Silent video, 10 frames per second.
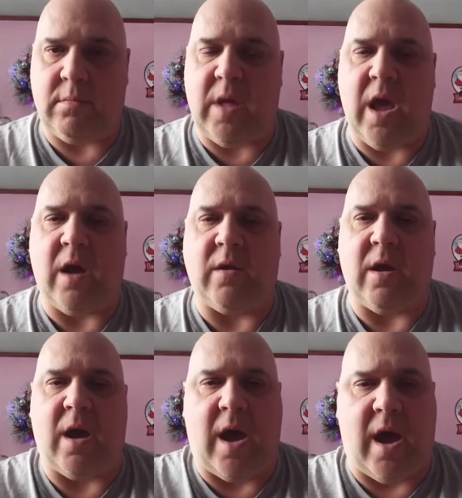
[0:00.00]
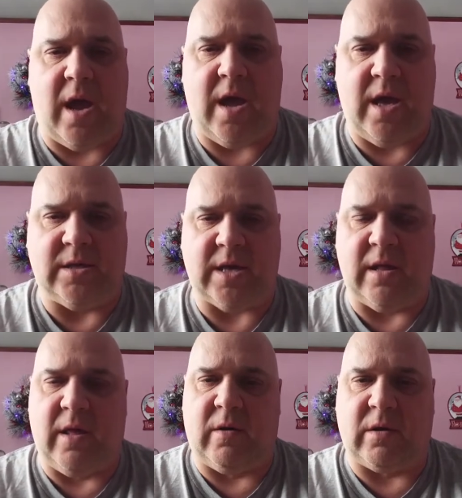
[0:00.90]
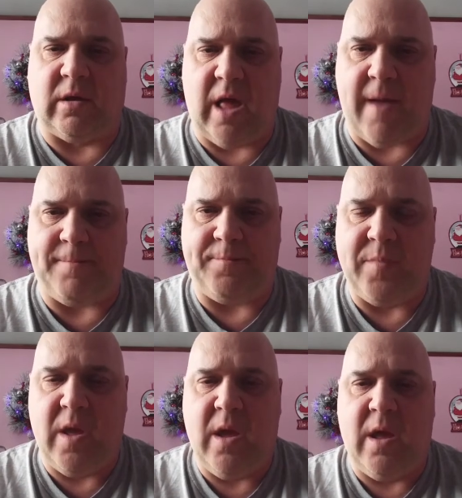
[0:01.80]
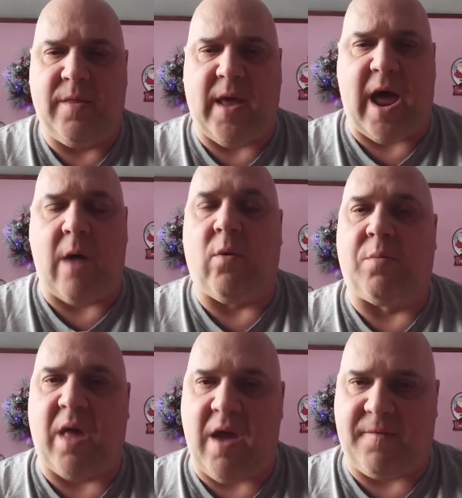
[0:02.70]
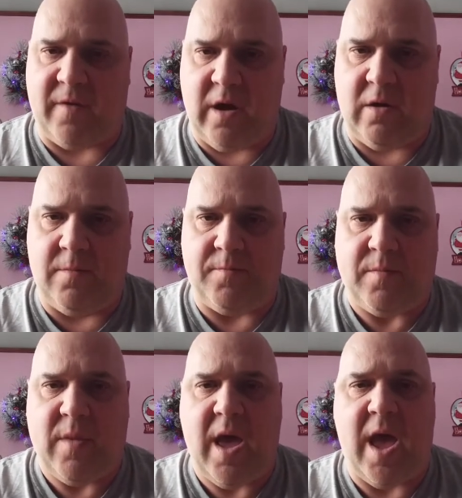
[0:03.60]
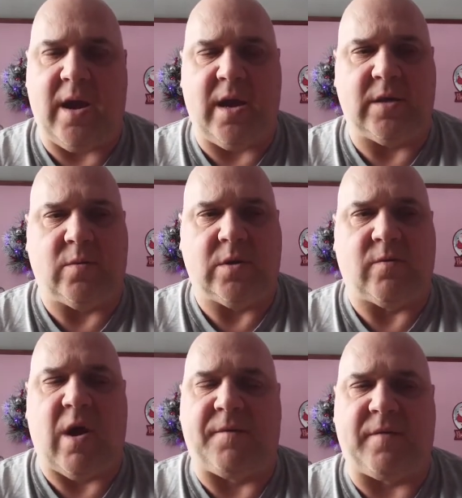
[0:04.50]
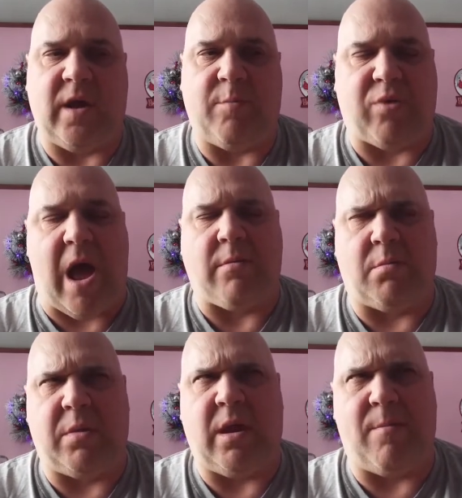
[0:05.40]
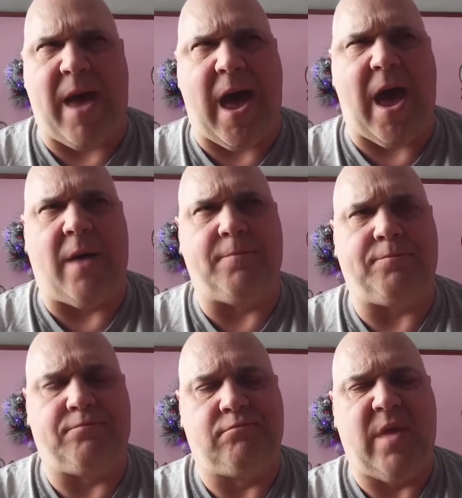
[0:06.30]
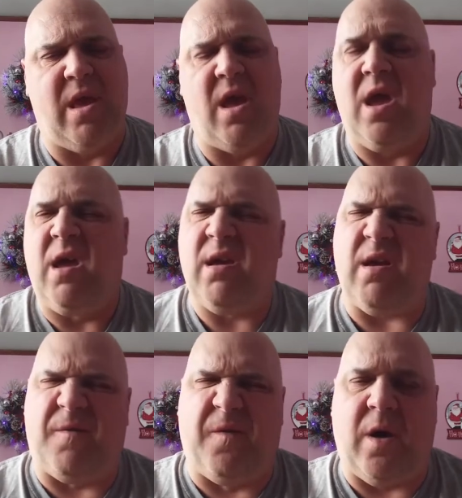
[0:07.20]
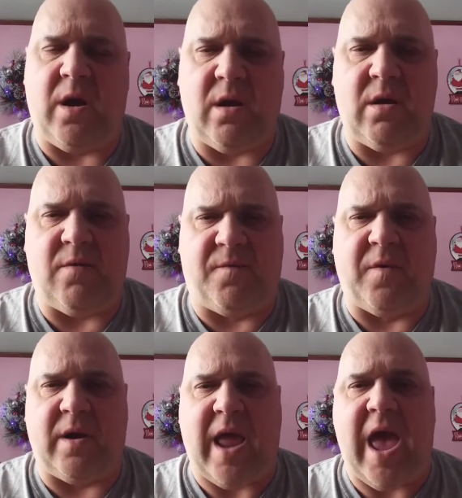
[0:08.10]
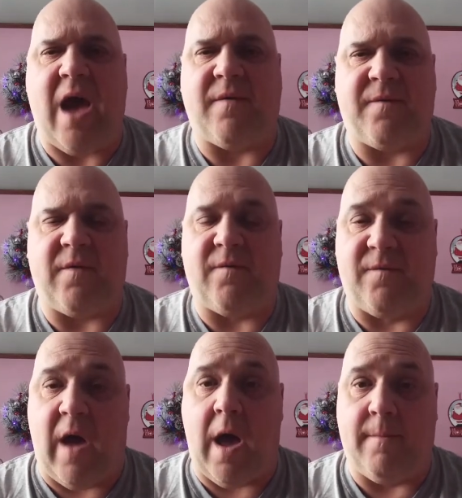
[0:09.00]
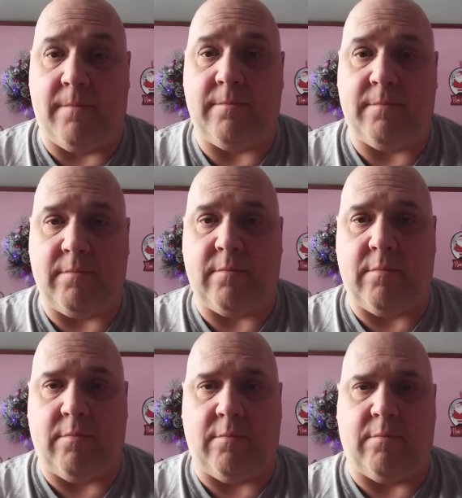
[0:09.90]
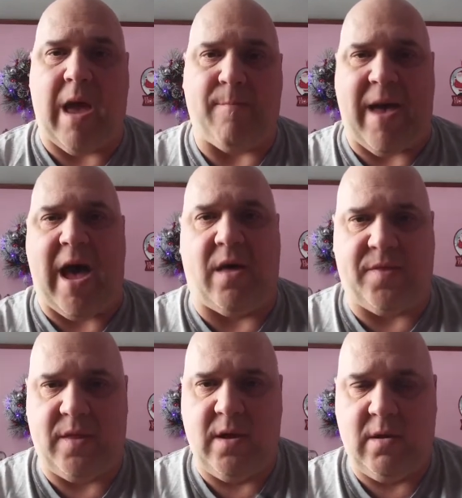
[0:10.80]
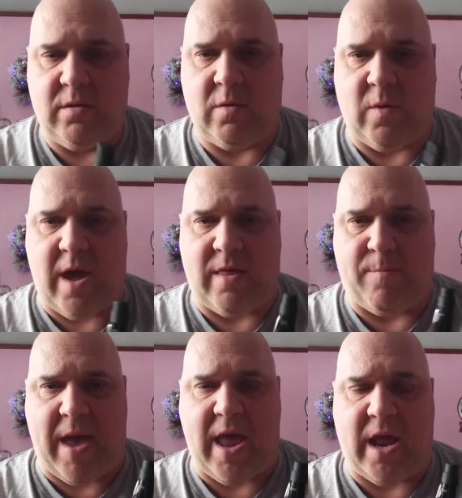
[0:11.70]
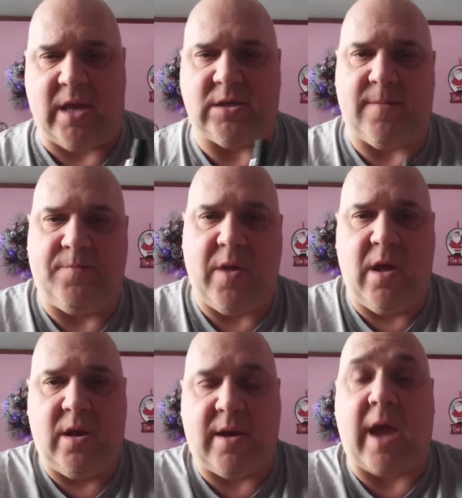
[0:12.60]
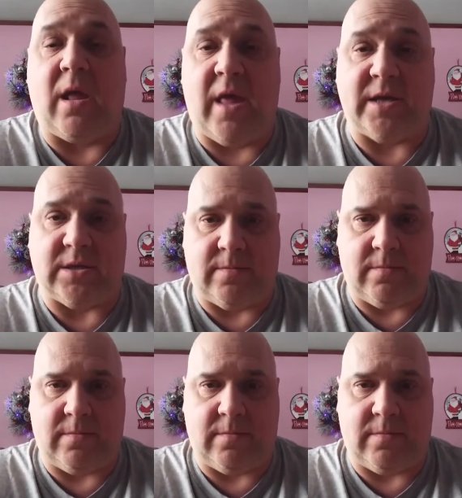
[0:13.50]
here is a little clip that I will play for you. And this was roughly probably about a foot and a half from my mouth to where the pen is. Take a listen.